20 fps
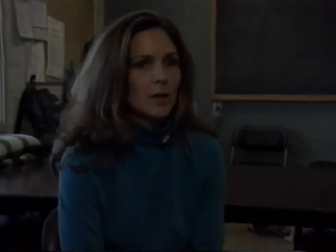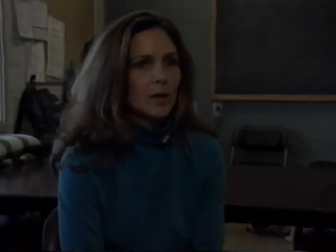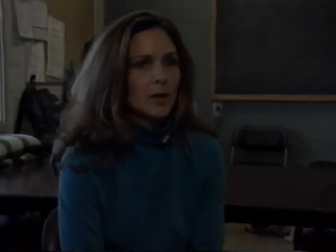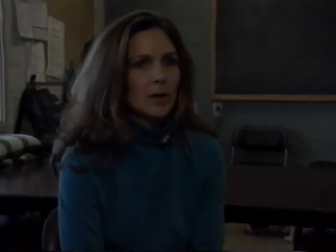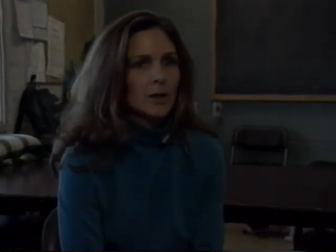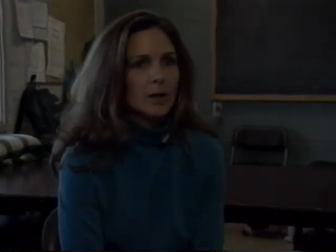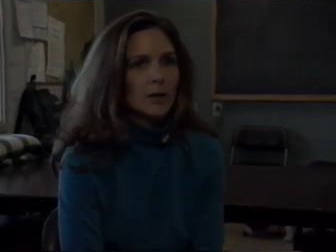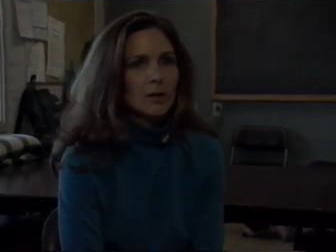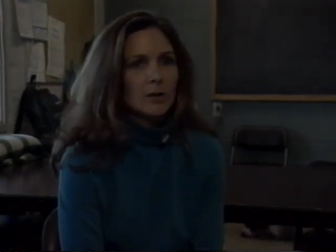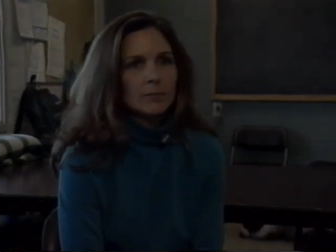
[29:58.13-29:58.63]

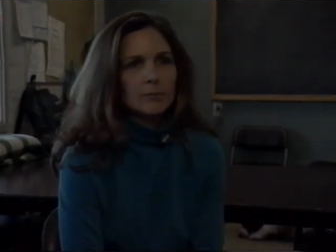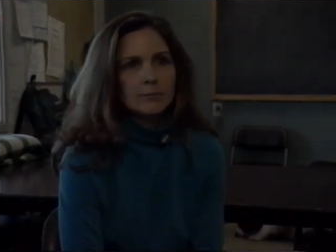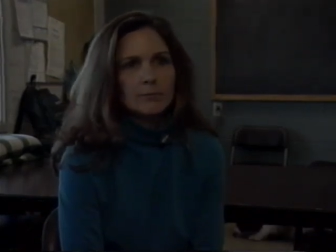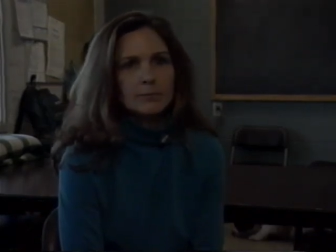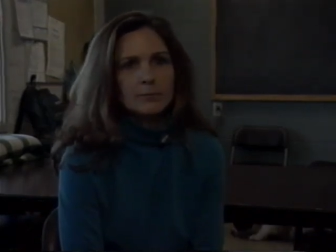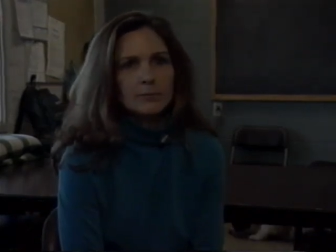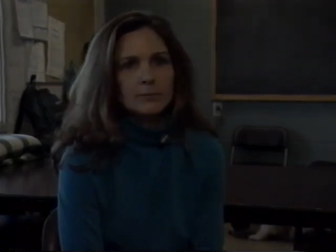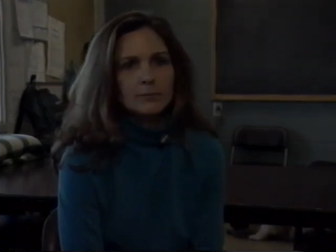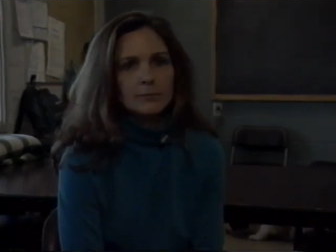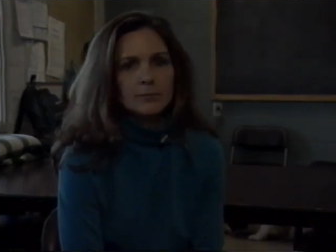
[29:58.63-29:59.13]
Um,
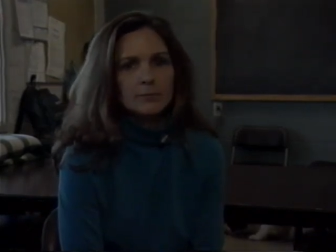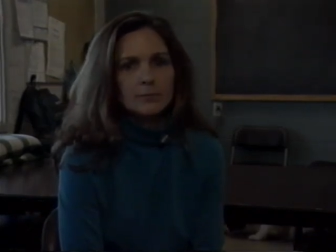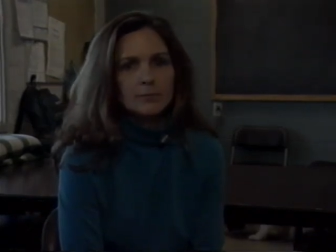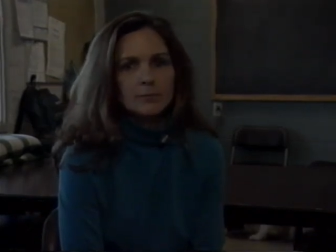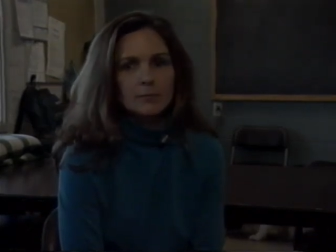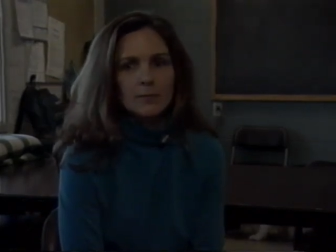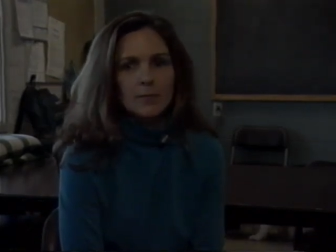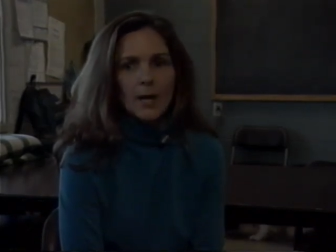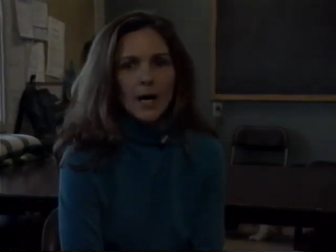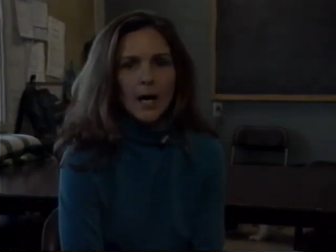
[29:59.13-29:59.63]

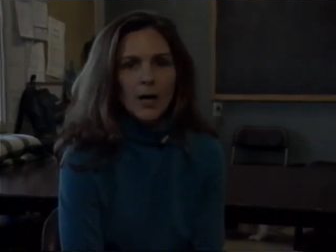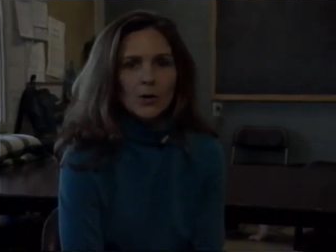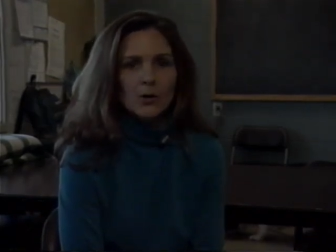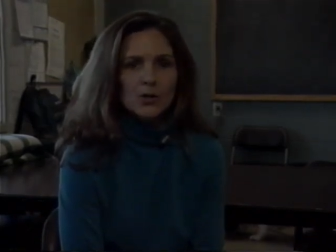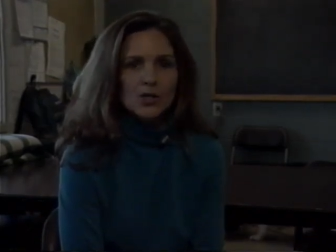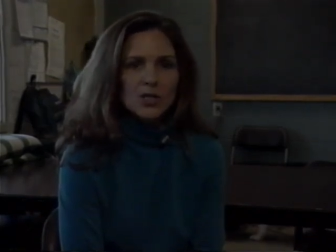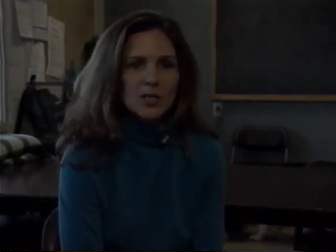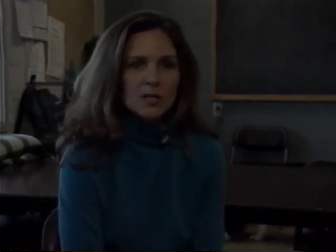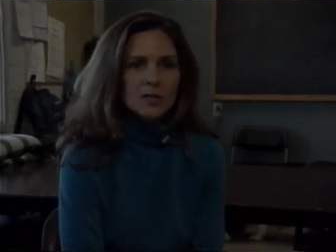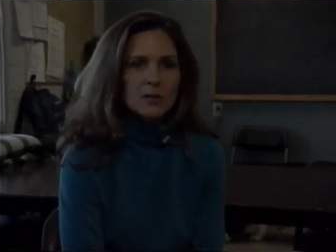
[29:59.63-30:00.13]

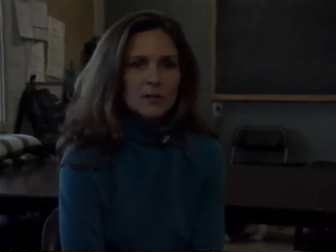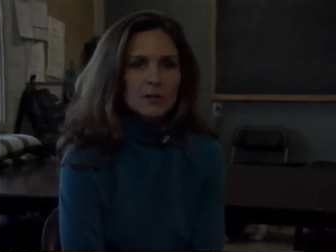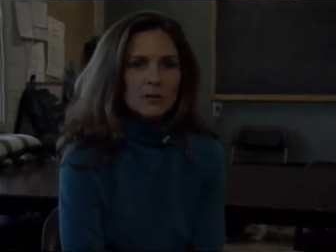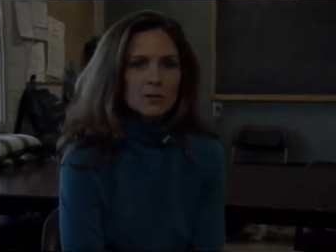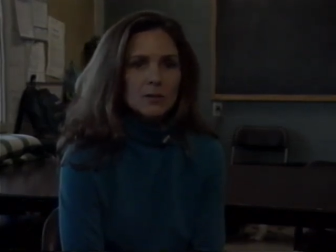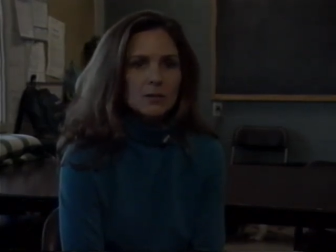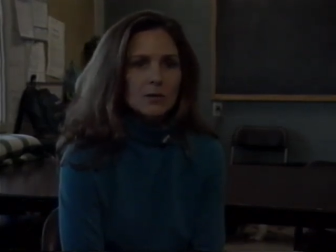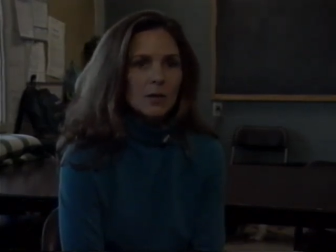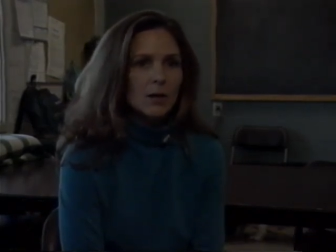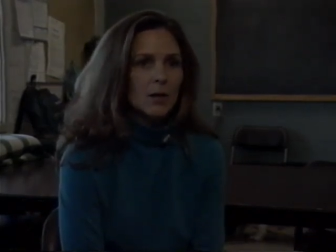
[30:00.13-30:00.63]
allergies,